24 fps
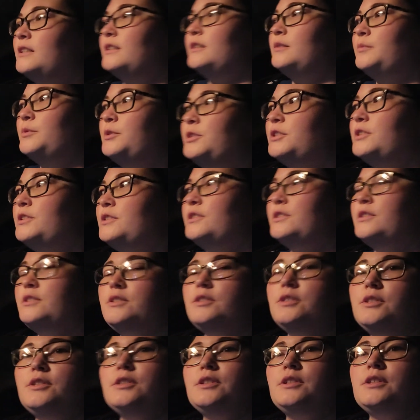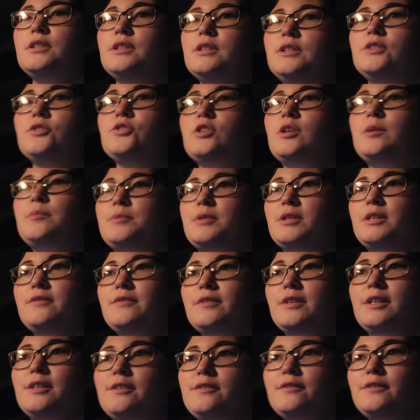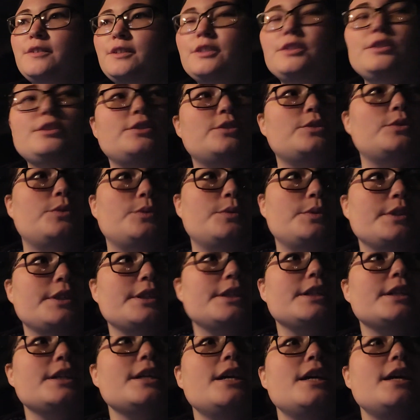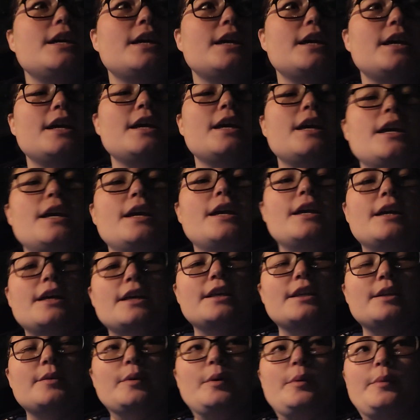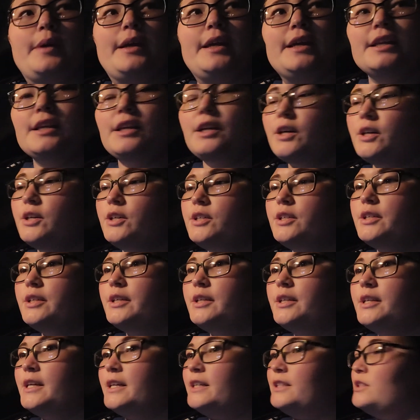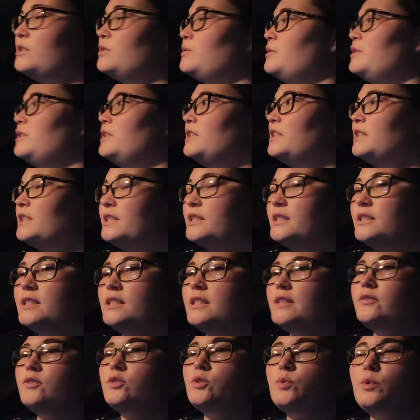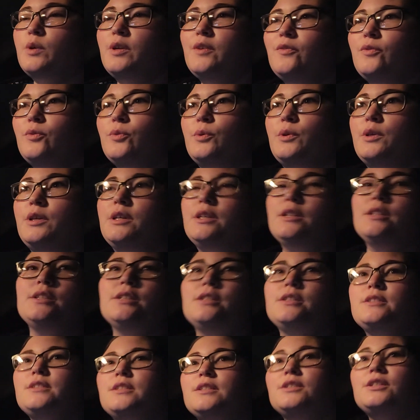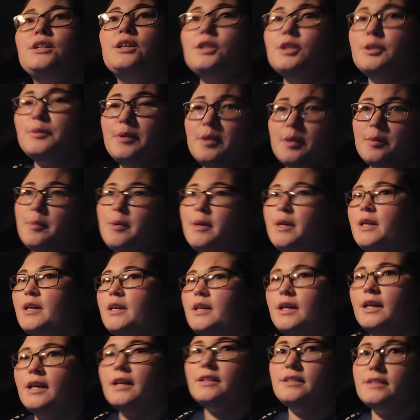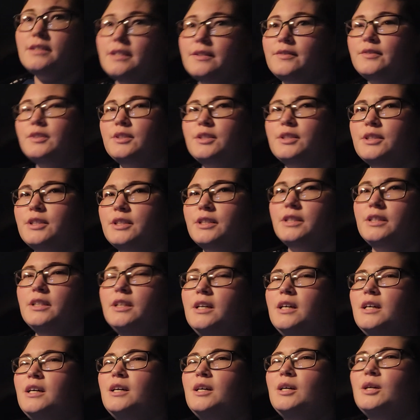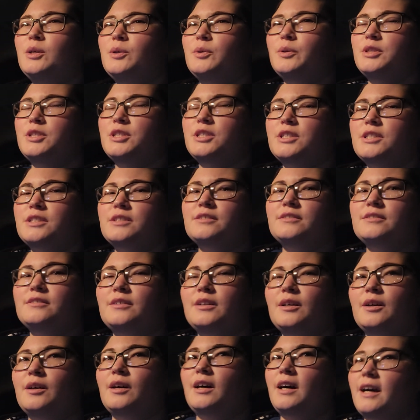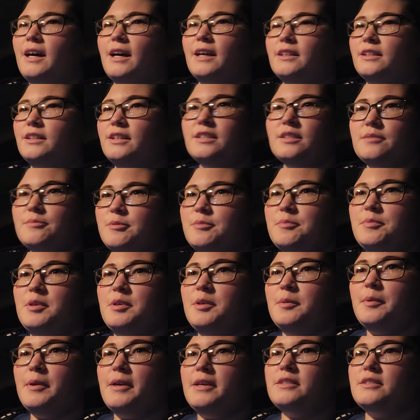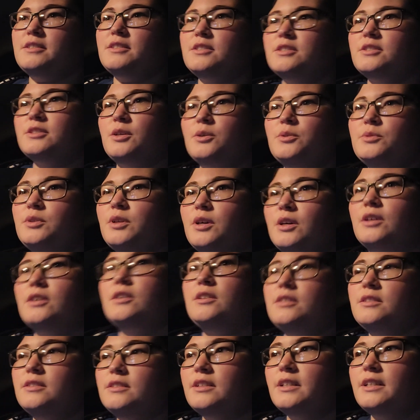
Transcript: Um, we just took and dropped off our first order and we're waiting on our next one. It is 7:24. There is a dollar peak pay at 7:30, which there hasn't been peak pay in so long.